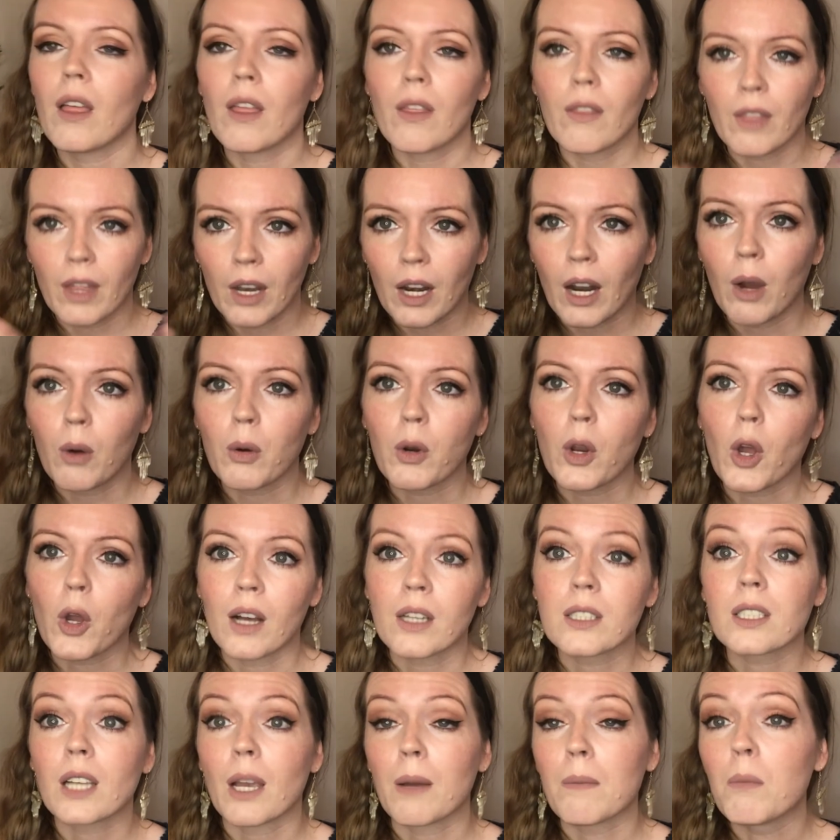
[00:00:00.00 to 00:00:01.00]
then I would
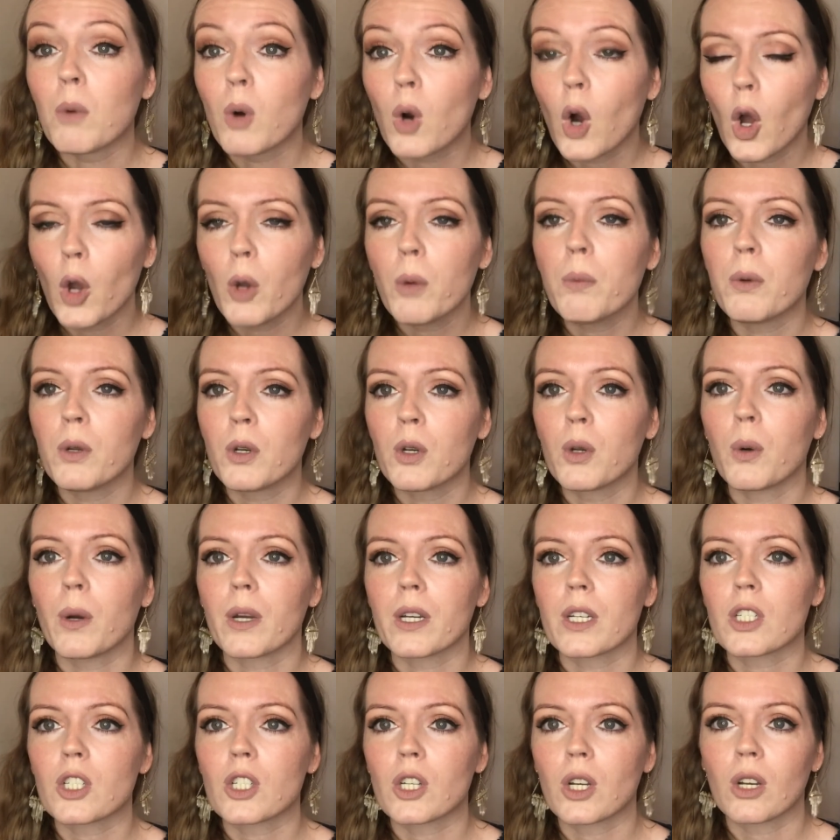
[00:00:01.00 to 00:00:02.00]
ask a more open
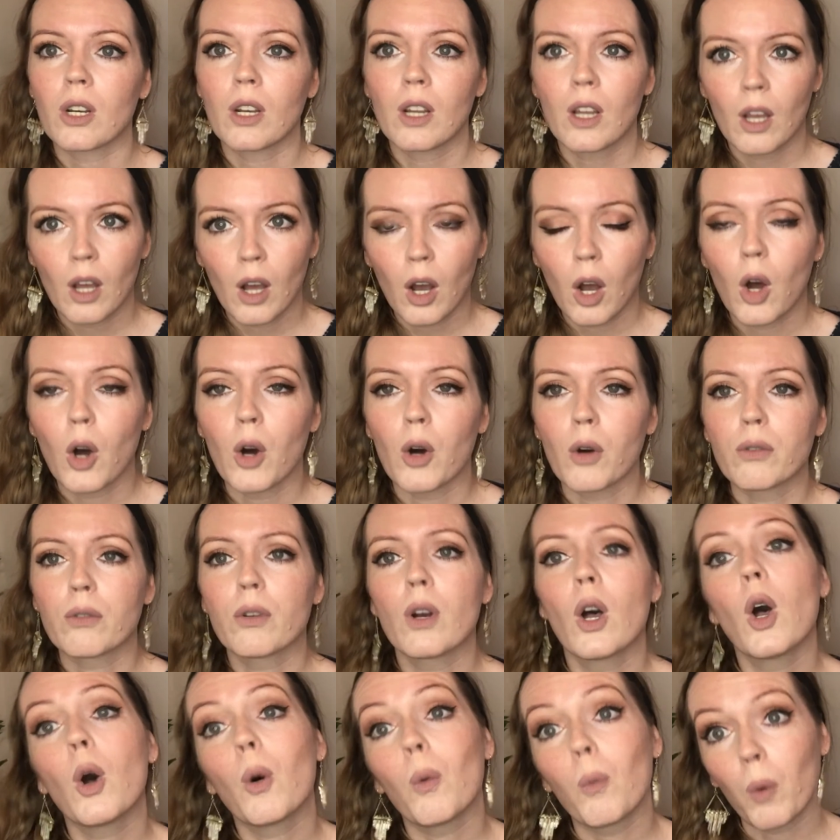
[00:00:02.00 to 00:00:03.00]
question of
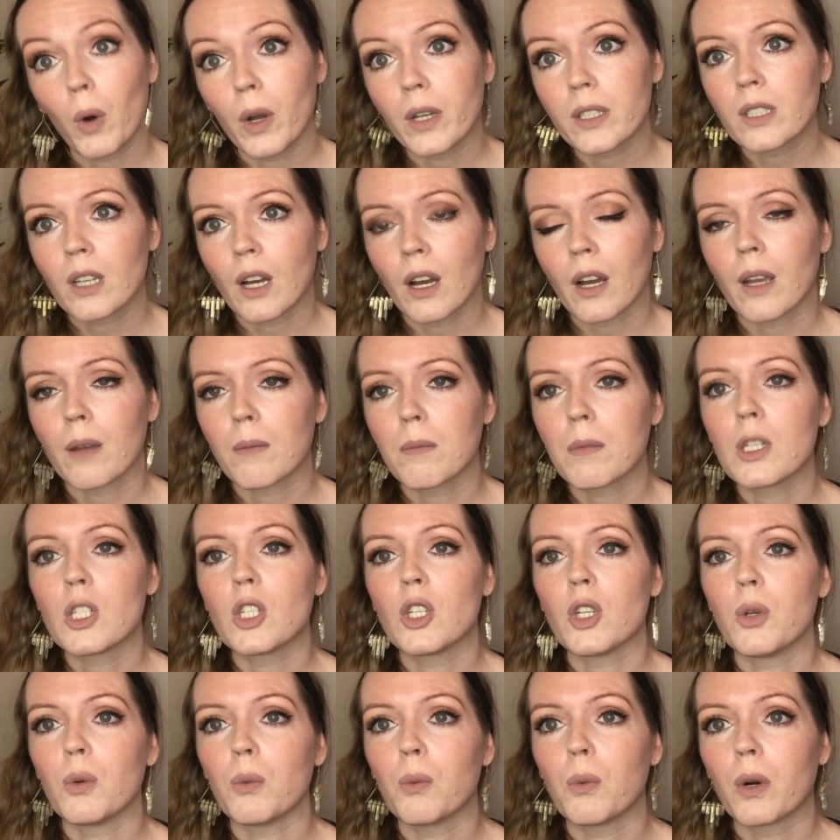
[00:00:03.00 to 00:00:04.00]
what time
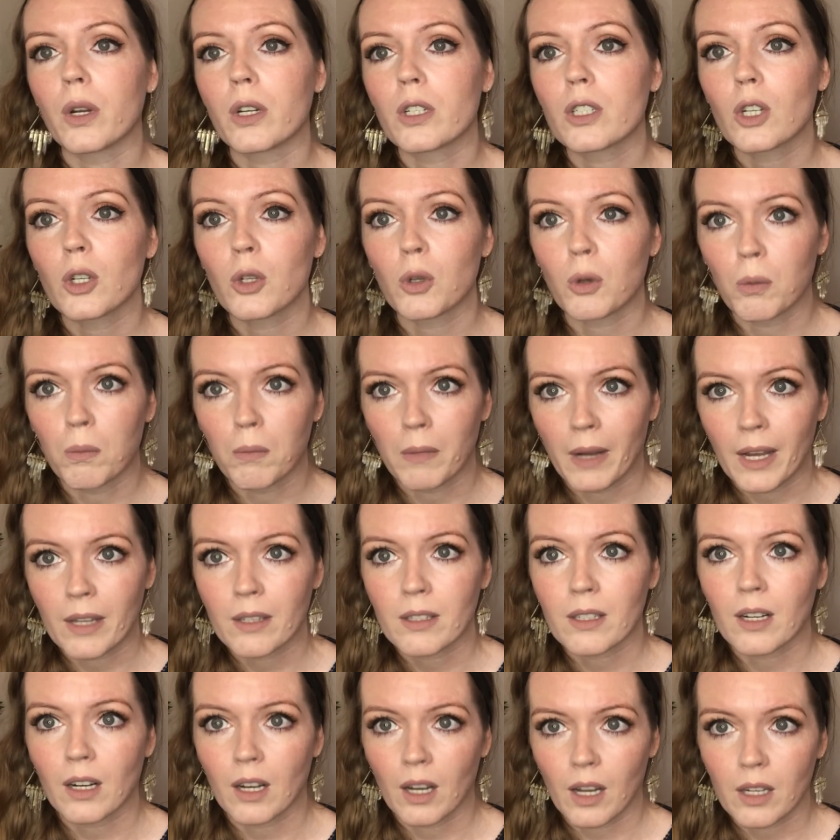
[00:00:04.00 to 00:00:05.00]
do you want your
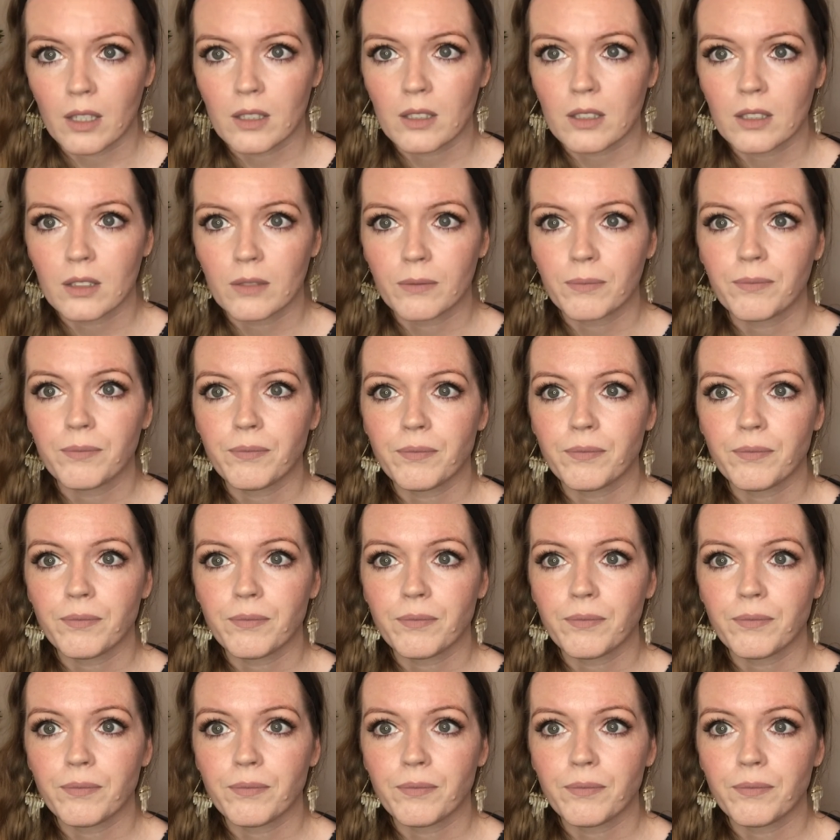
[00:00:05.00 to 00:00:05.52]
math class?